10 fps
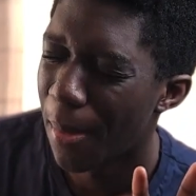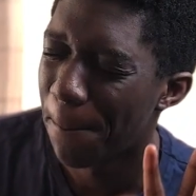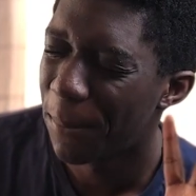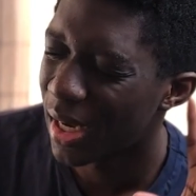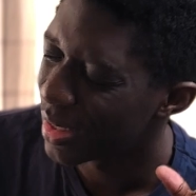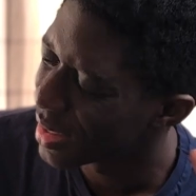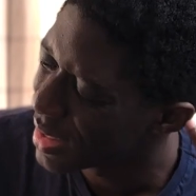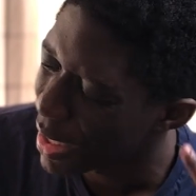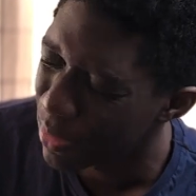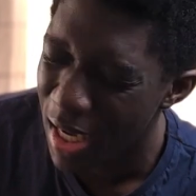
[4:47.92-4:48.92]
But at the
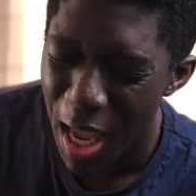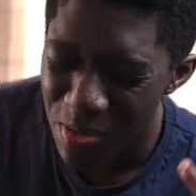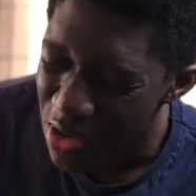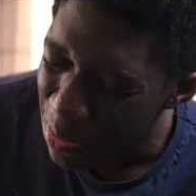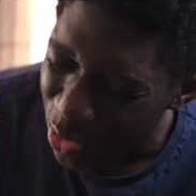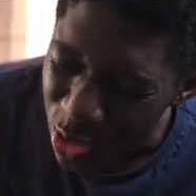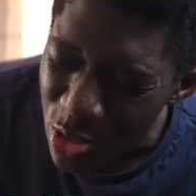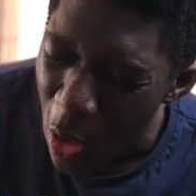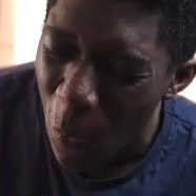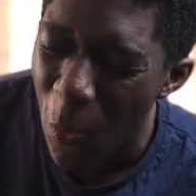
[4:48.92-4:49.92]
same time, Green Bull's
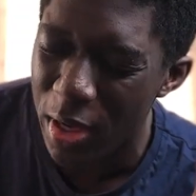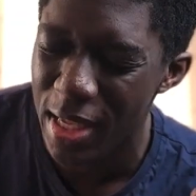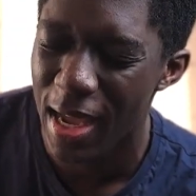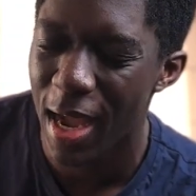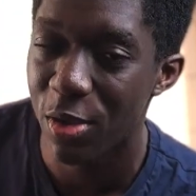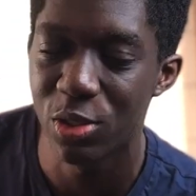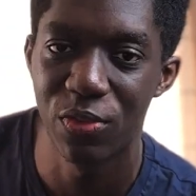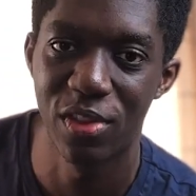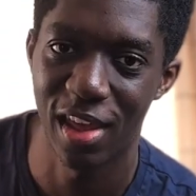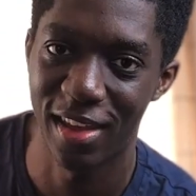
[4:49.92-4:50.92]
not walking out of
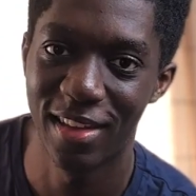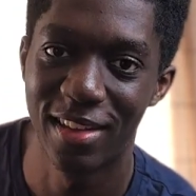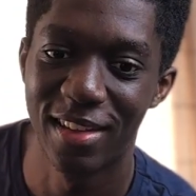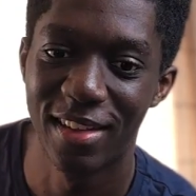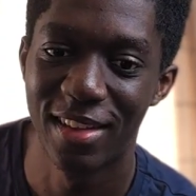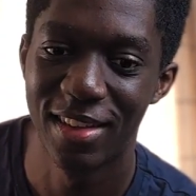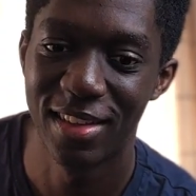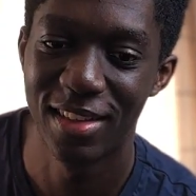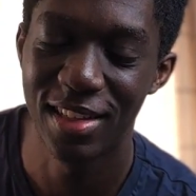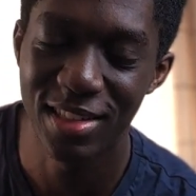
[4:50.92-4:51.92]
there.
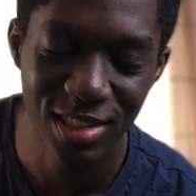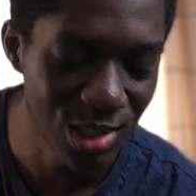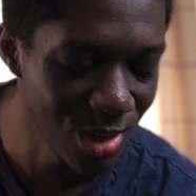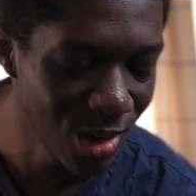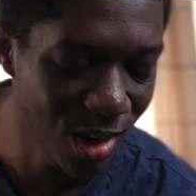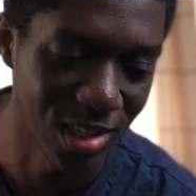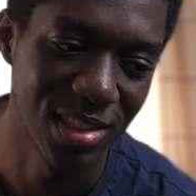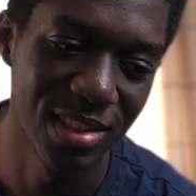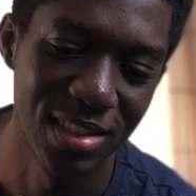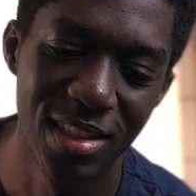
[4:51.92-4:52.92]
He's just
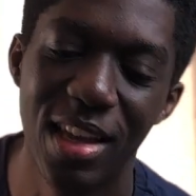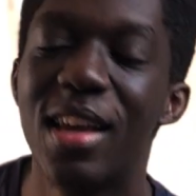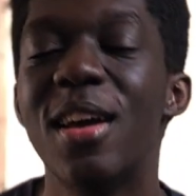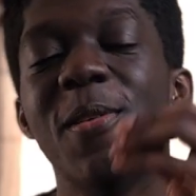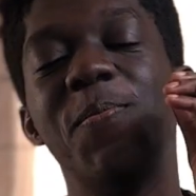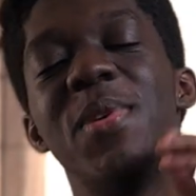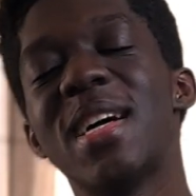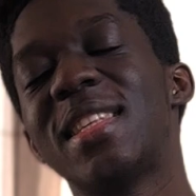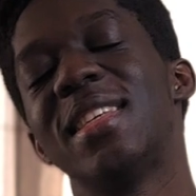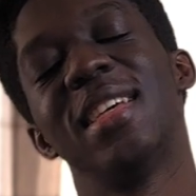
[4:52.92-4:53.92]
not.
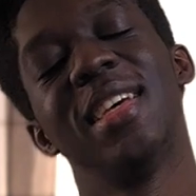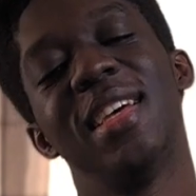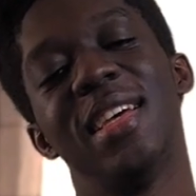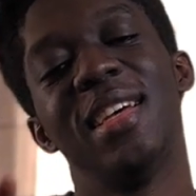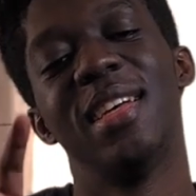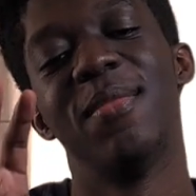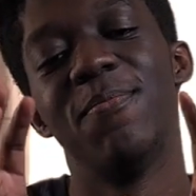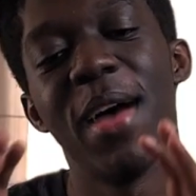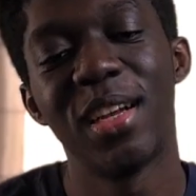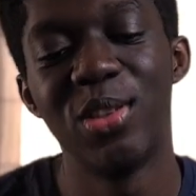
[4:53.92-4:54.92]
But
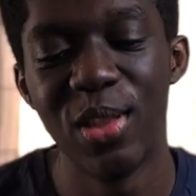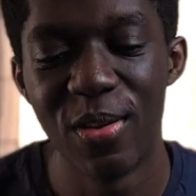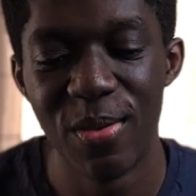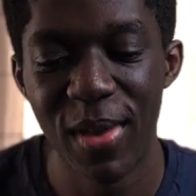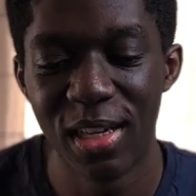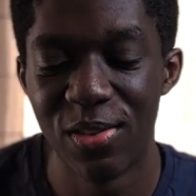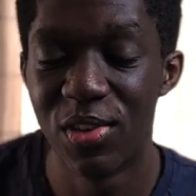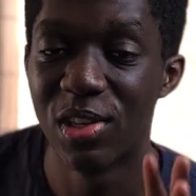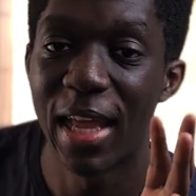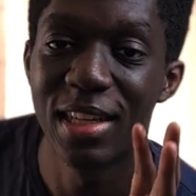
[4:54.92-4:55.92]
back to the
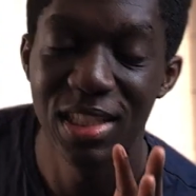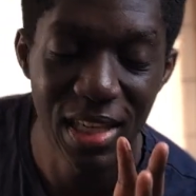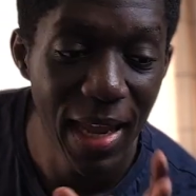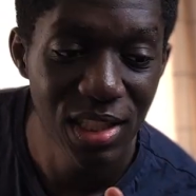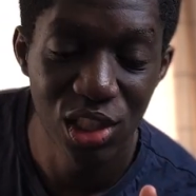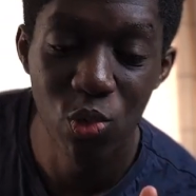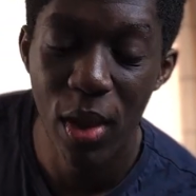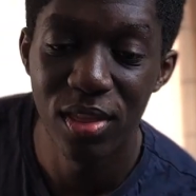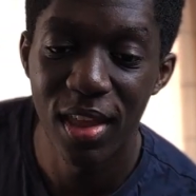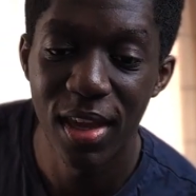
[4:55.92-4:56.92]
video. Like, Shanks just
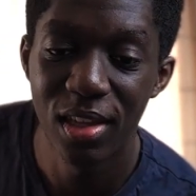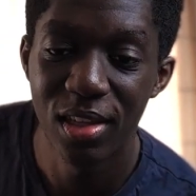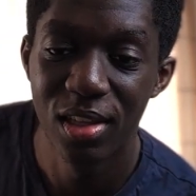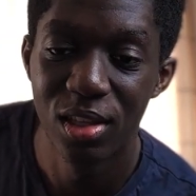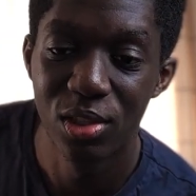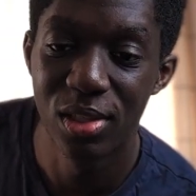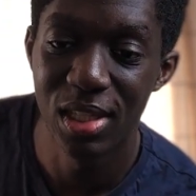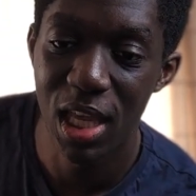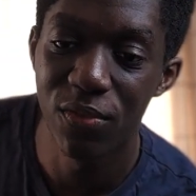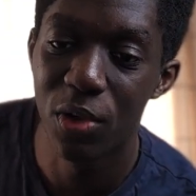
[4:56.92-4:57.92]
went there to
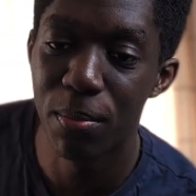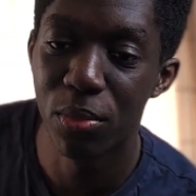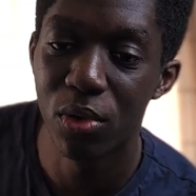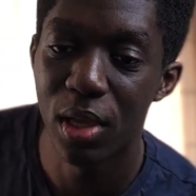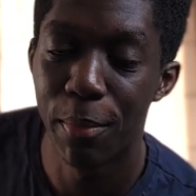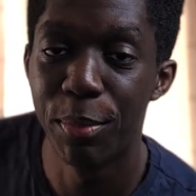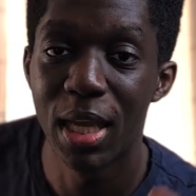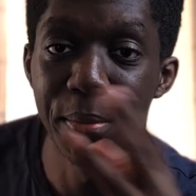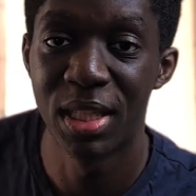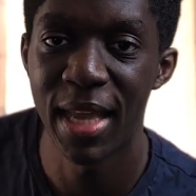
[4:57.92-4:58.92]
save Green Bull and
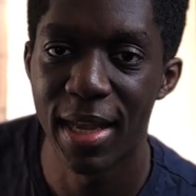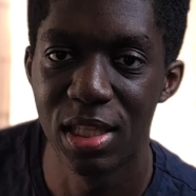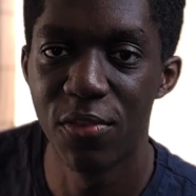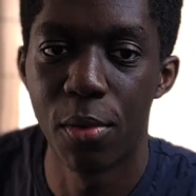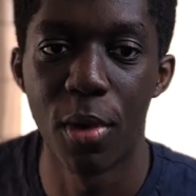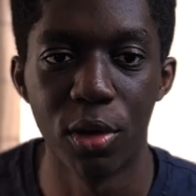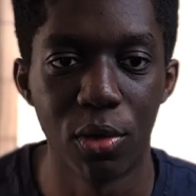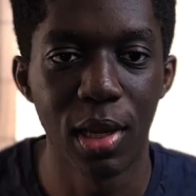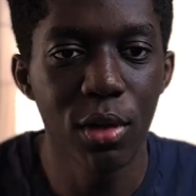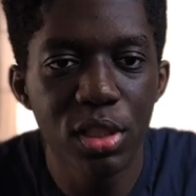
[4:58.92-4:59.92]
become a taxi for
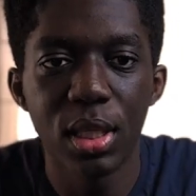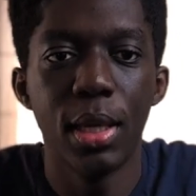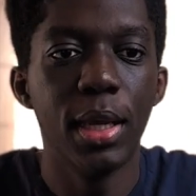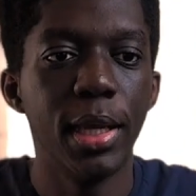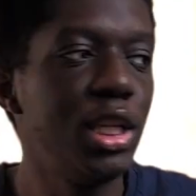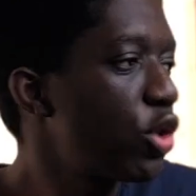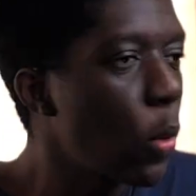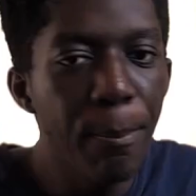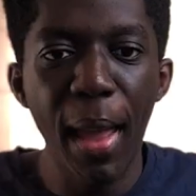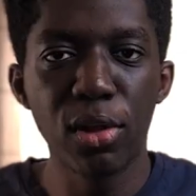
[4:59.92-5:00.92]
Marco. Like, because he just
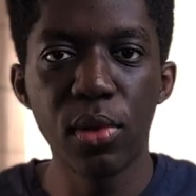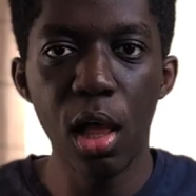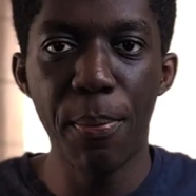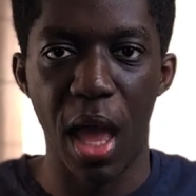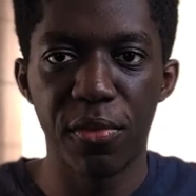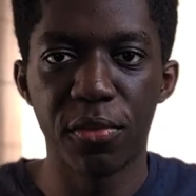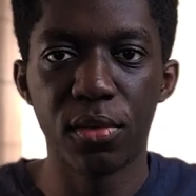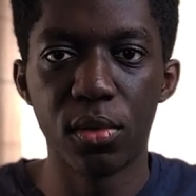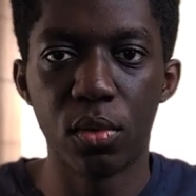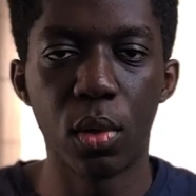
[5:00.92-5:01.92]
went back to Elbaf.
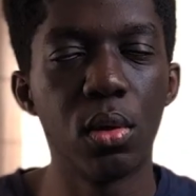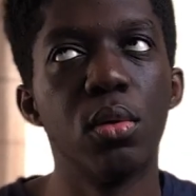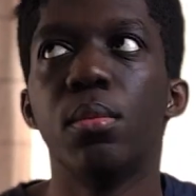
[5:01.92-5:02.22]
Well,